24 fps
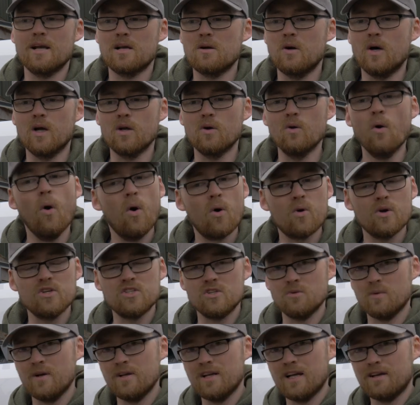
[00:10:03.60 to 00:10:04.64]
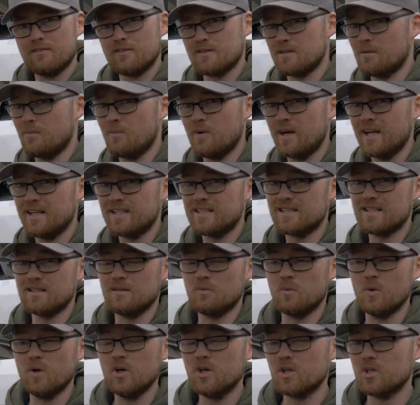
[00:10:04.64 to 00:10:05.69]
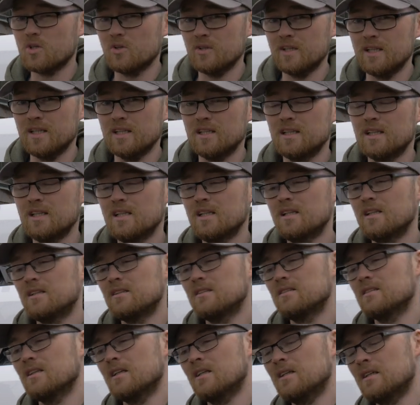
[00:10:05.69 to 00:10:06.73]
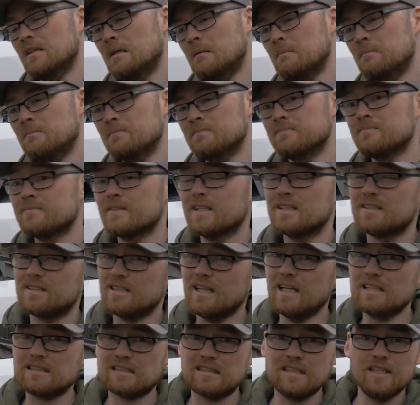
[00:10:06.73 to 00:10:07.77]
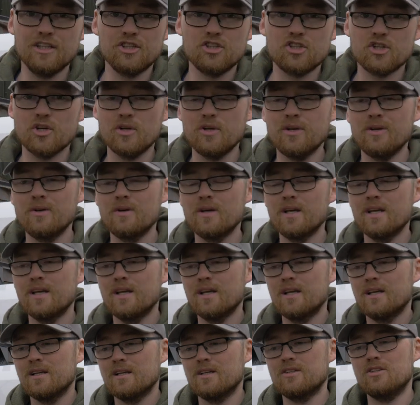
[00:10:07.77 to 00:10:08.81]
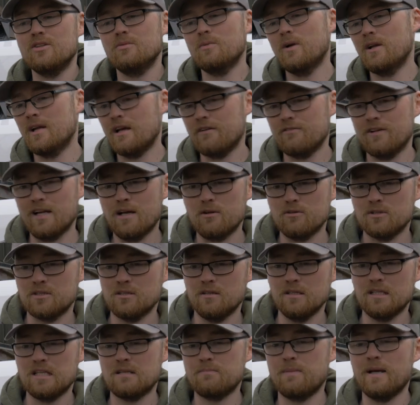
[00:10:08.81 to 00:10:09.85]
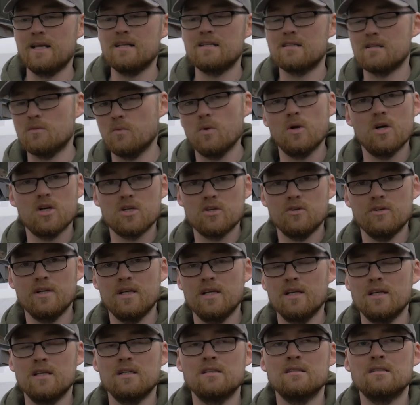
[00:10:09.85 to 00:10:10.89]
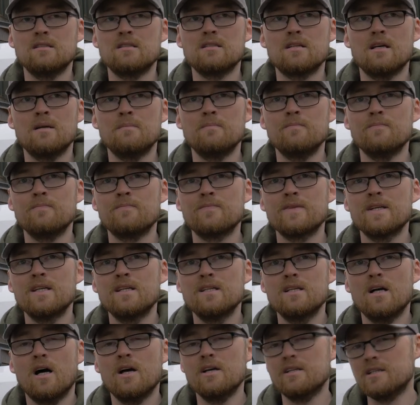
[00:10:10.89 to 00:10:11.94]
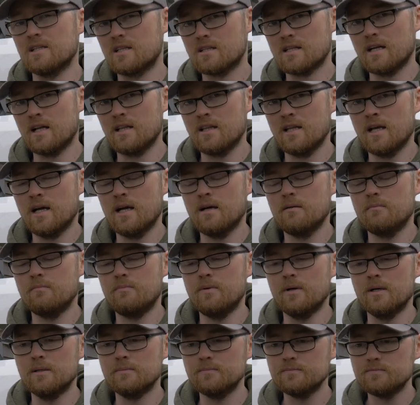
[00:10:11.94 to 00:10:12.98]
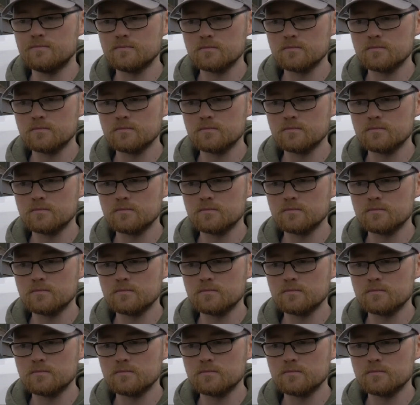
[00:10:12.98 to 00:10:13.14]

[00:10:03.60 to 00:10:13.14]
quite awkward, you won't have somewhere to work on it. So that's an issue, because you won't have an outside space to work on it. And I understand that, but